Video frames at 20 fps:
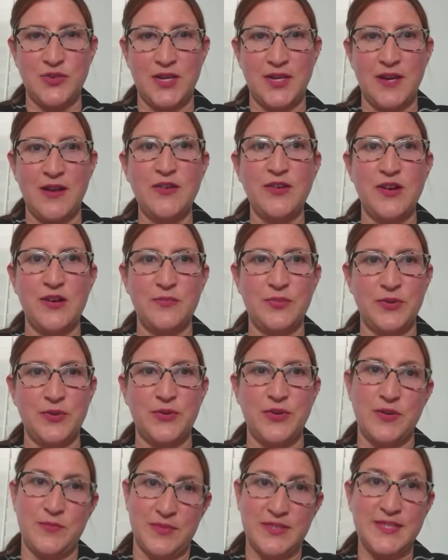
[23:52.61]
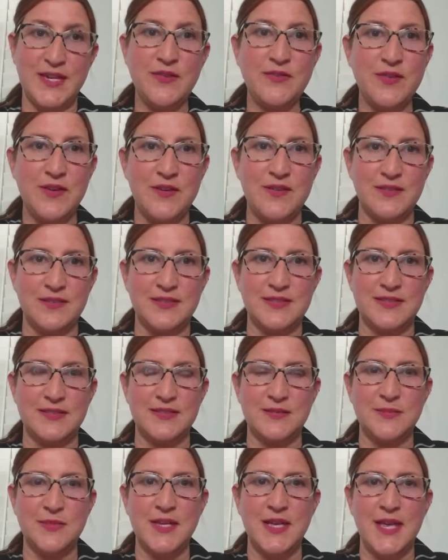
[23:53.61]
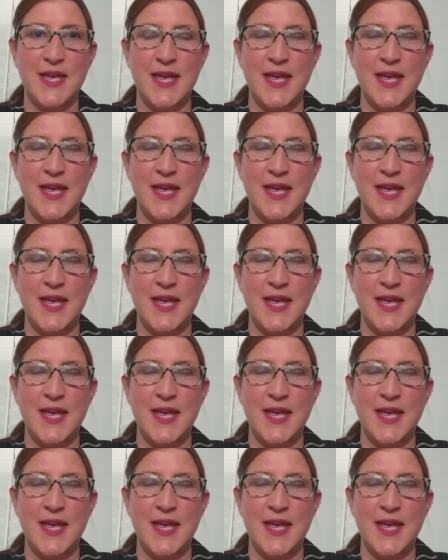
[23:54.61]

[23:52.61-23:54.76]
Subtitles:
drug and alcohol program is alcoholism.